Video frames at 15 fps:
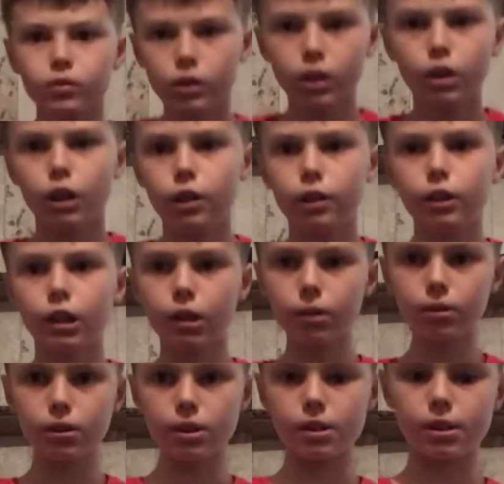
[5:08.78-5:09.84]
There you go,
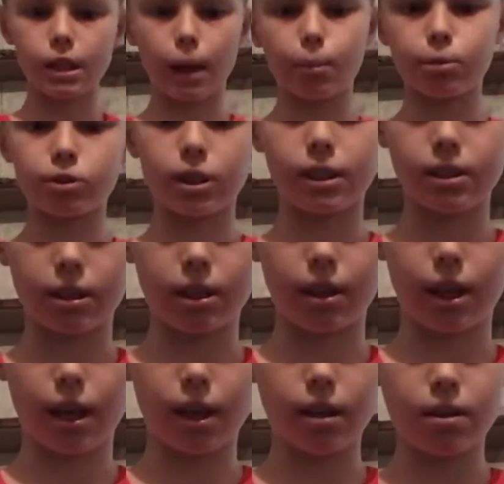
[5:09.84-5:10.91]
separated
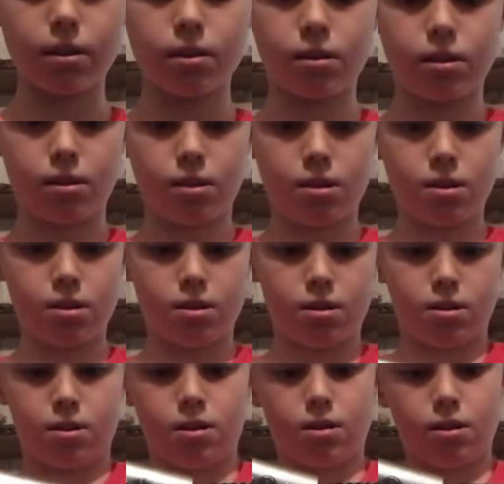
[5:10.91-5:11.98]
there.
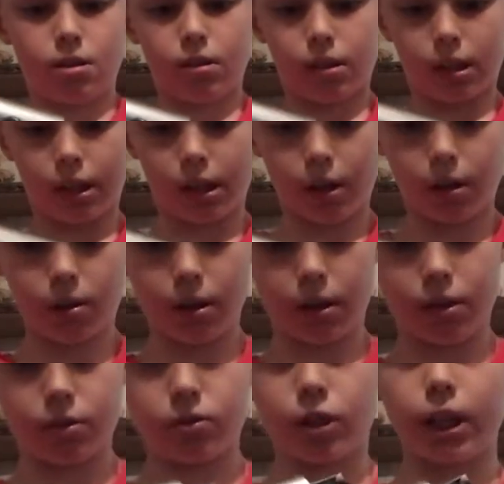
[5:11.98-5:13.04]
Now at
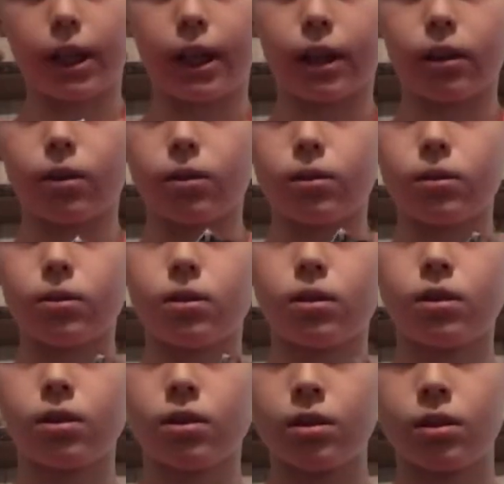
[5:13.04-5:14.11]
the right angle,
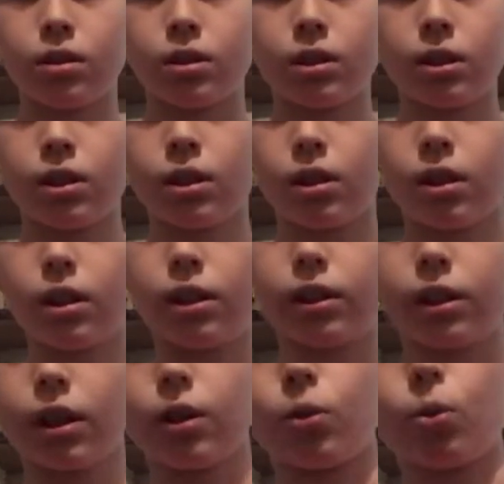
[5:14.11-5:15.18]
there
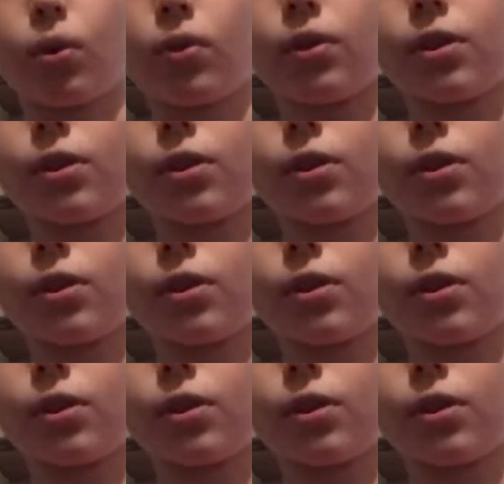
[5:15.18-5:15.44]
you go, on